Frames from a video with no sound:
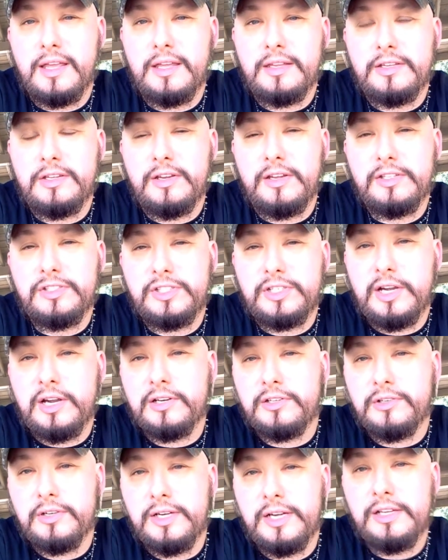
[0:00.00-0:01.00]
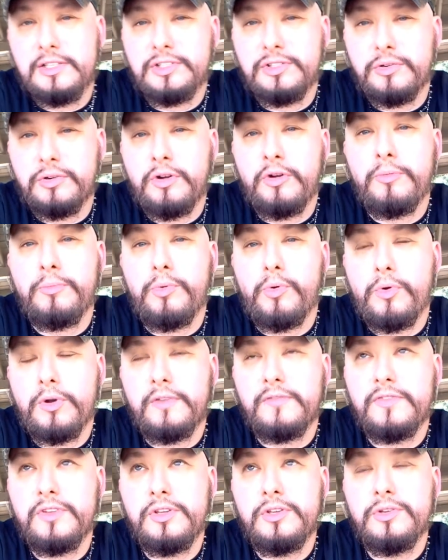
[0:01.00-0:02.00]
And each character has their own
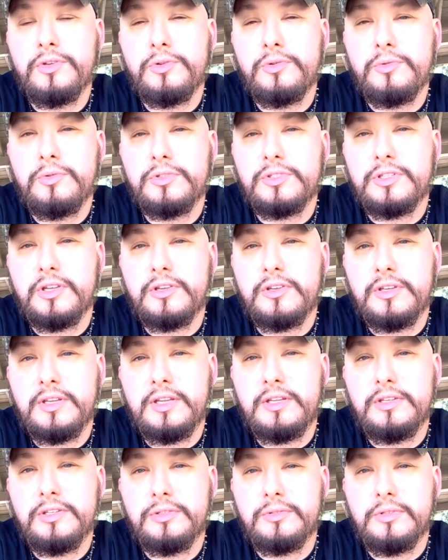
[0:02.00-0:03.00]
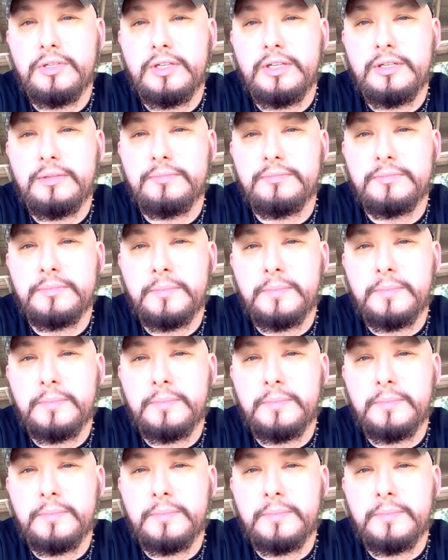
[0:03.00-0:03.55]
point of view, so you need to